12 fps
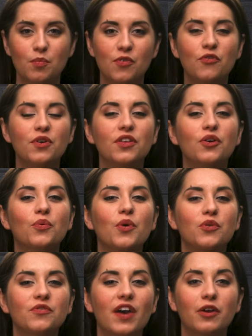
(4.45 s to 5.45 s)
Before the
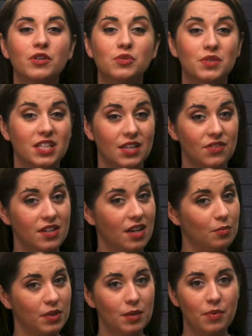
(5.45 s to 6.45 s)
coronavirus was even
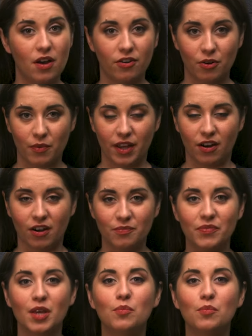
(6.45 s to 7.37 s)
a blip on our radar,